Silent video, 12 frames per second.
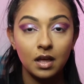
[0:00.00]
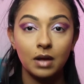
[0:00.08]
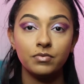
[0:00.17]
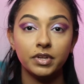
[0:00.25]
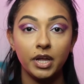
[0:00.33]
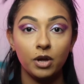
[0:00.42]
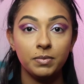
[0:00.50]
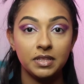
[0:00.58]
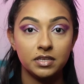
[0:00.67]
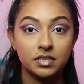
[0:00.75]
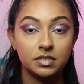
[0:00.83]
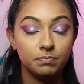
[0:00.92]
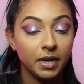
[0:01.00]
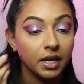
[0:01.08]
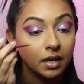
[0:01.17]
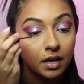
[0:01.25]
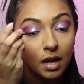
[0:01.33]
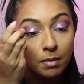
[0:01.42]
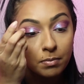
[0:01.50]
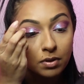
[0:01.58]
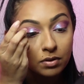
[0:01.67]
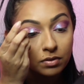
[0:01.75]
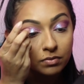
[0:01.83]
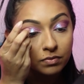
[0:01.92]
I'm really hoping this is picking up
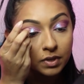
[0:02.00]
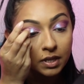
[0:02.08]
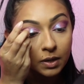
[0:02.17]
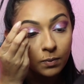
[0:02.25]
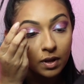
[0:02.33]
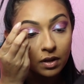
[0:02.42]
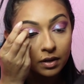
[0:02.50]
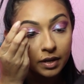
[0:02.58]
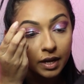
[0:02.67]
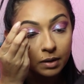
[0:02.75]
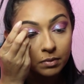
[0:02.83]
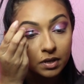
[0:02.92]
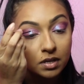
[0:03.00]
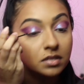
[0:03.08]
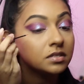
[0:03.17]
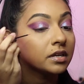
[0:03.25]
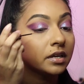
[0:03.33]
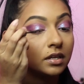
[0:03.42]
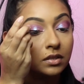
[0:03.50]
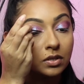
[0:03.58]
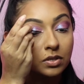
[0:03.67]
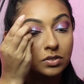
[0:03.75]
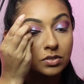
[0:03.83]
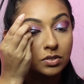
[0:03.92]
really well on camera because it
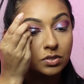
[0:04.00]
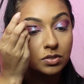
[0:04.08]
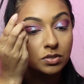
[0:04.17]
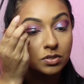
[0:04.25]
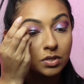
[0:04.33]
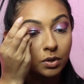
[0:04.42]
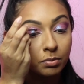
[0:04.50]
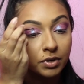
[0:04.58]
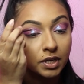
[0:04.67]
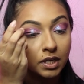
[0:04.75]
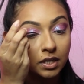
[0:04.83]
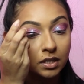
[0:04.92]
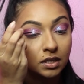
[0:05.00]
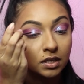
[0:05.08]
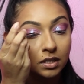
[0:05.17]
looks so pretty.